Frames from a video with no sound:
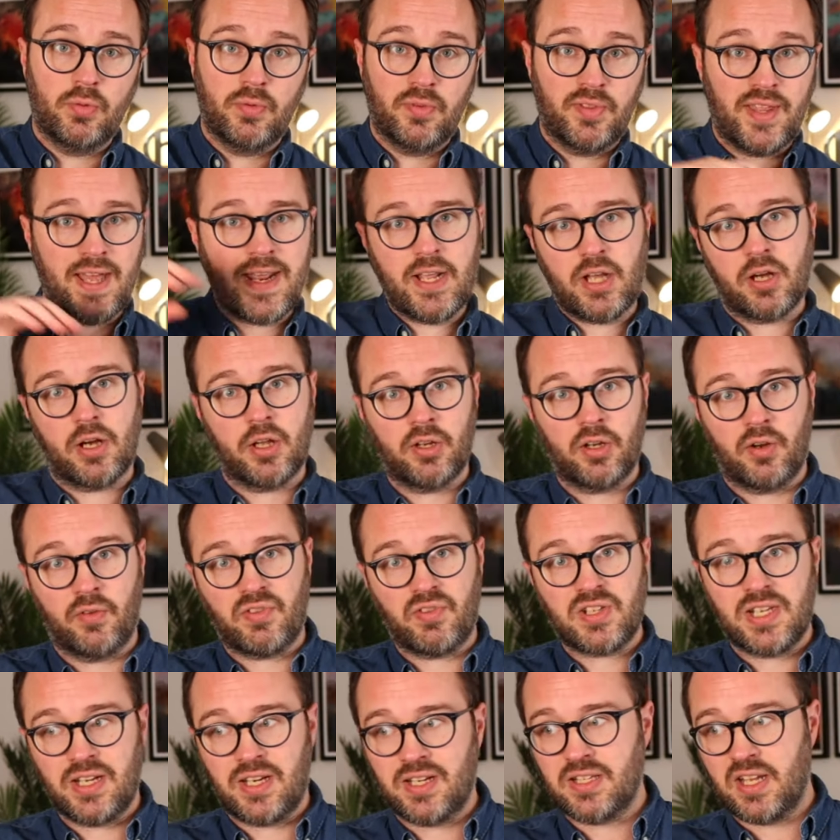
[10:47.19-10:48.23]
They can't,
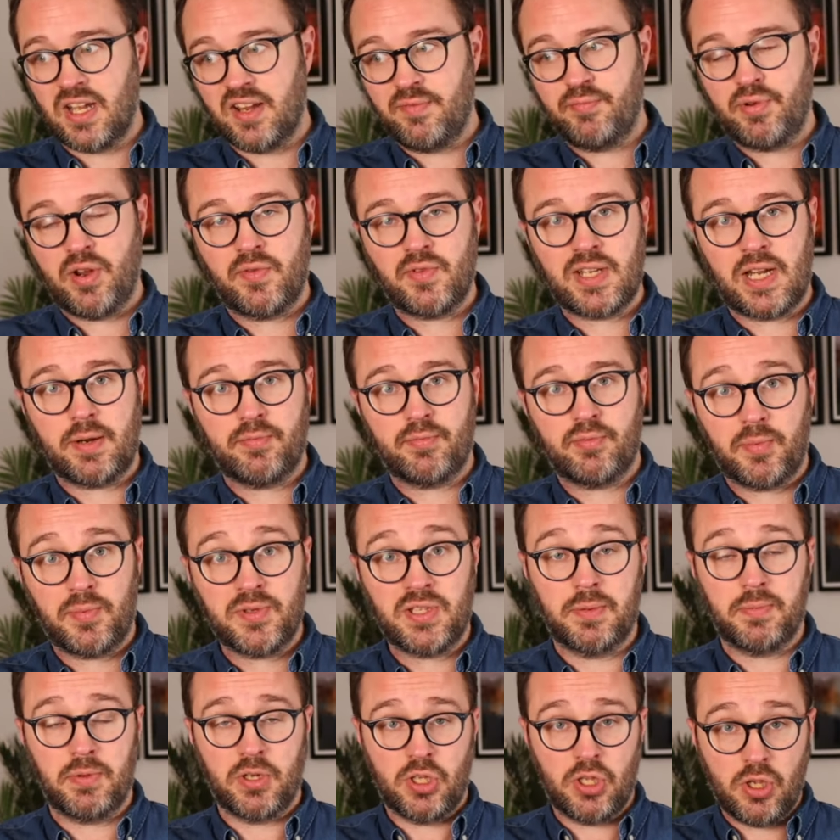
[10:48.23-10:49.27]
obviously, because they previously had a property,
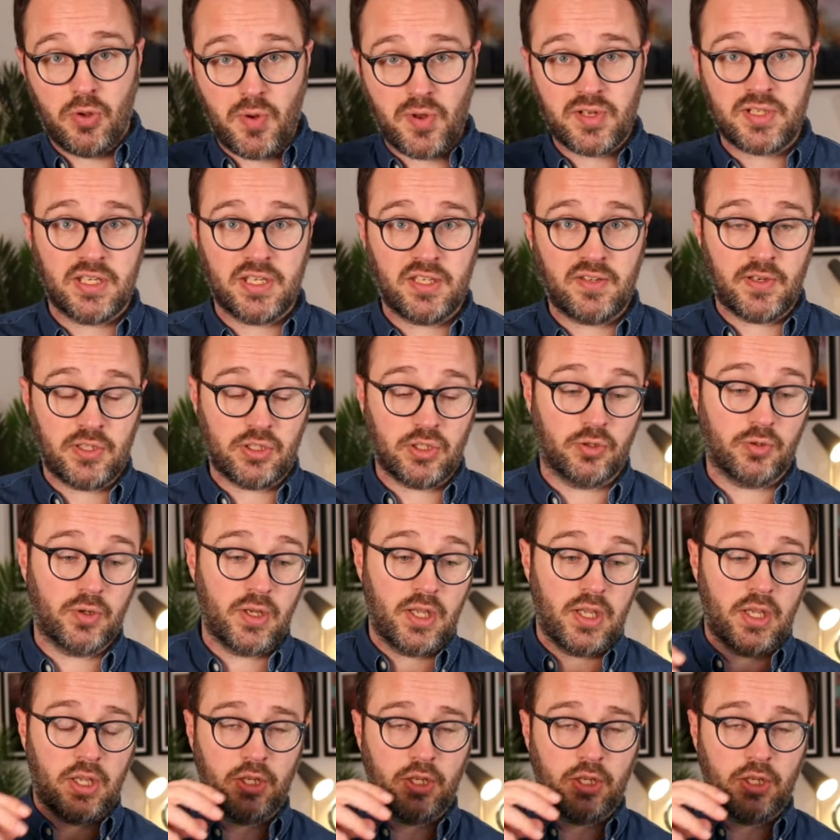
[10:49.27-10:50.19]
but you as an individual,